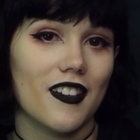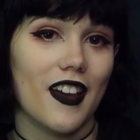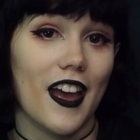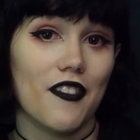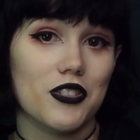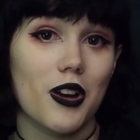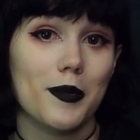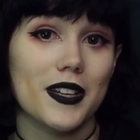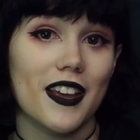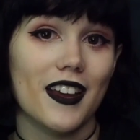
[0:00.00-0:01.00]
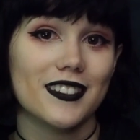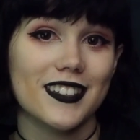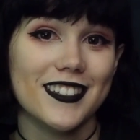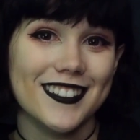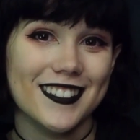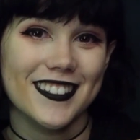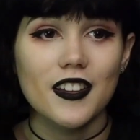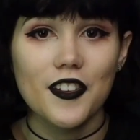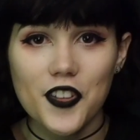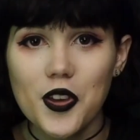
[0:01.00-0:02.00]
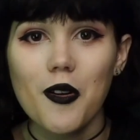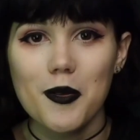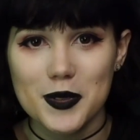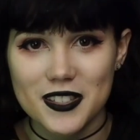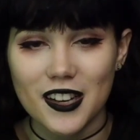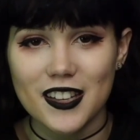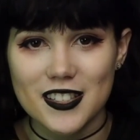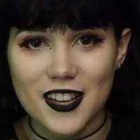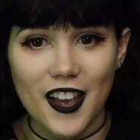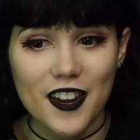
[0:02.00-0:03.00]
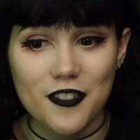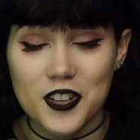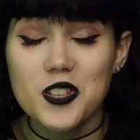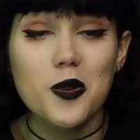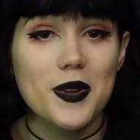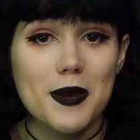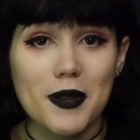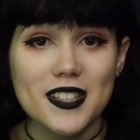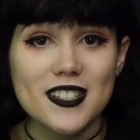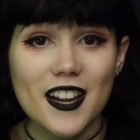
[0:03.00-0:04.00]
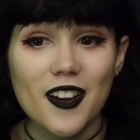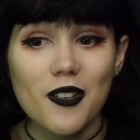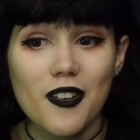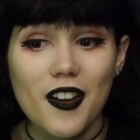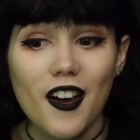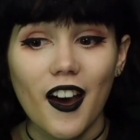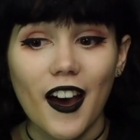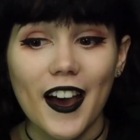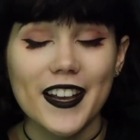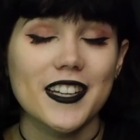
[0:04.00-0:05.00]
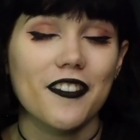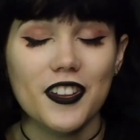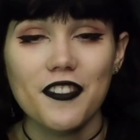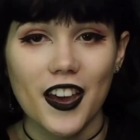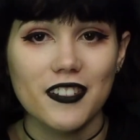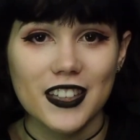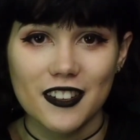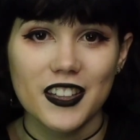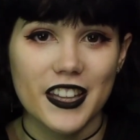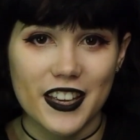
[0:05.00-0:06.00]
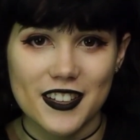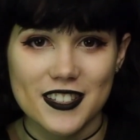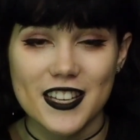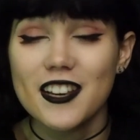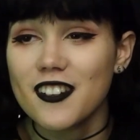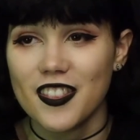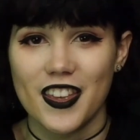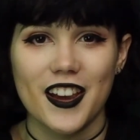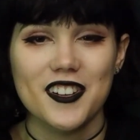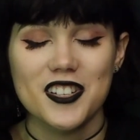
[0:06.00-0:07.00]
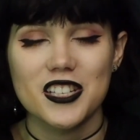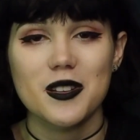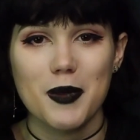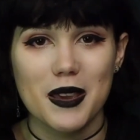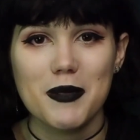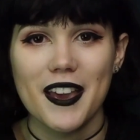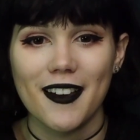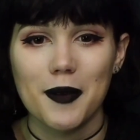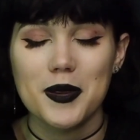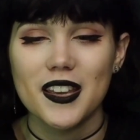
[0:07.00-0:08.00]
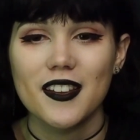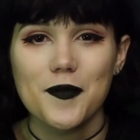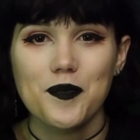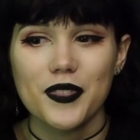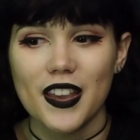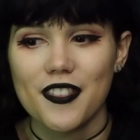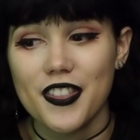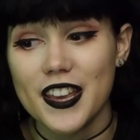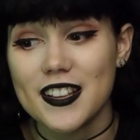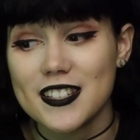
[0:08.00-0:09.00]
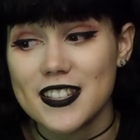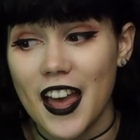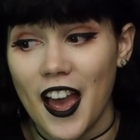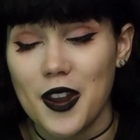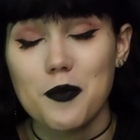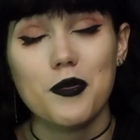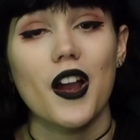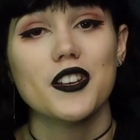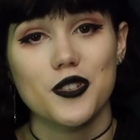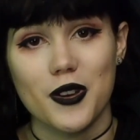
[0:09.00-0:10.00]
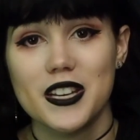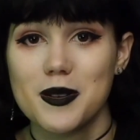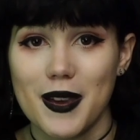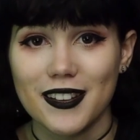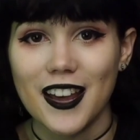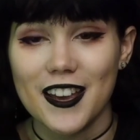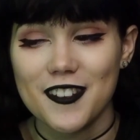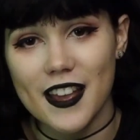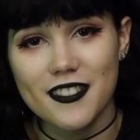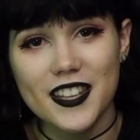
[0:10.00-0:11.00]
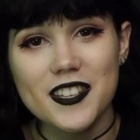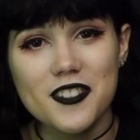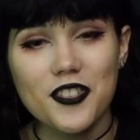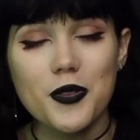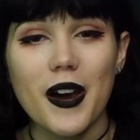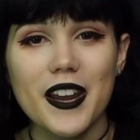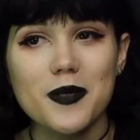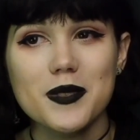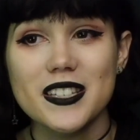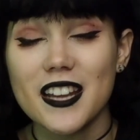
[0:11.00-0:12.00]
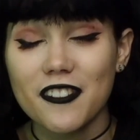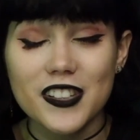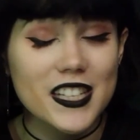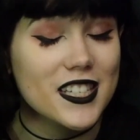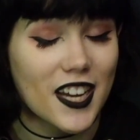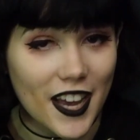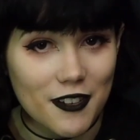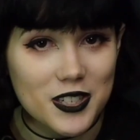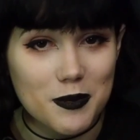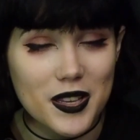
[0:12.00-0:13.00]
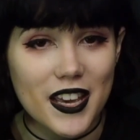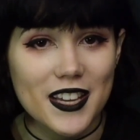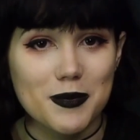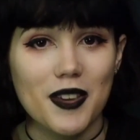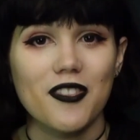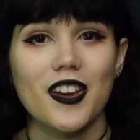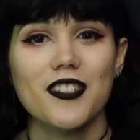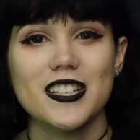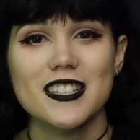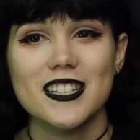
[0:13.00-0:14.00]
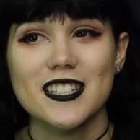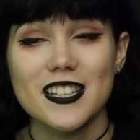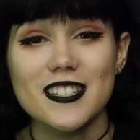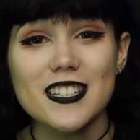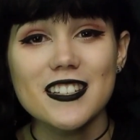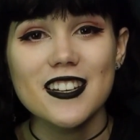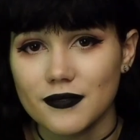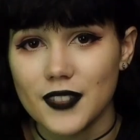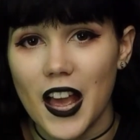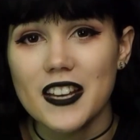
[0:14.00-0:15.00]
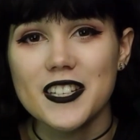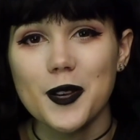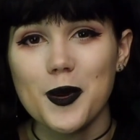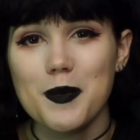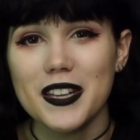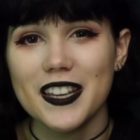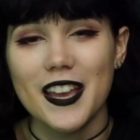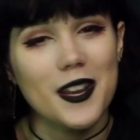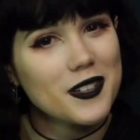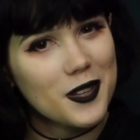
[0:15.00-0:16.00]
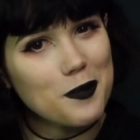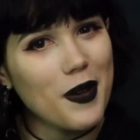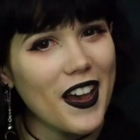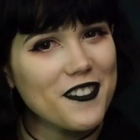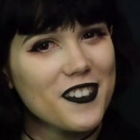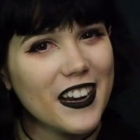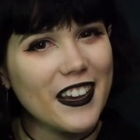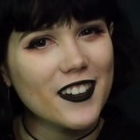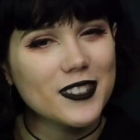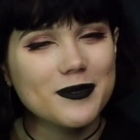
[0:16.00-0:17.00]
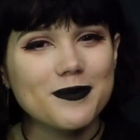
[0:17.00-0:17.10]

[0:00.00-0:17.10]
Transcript: I haven't dropped it yet. Even though I've been stuck inside for so many months now, I definitely found little things here and there just to make me happy, and things that brought joy to my life. And these few items definitely stuck out to me as my favorites this season. Until we meet again, goodbye for now.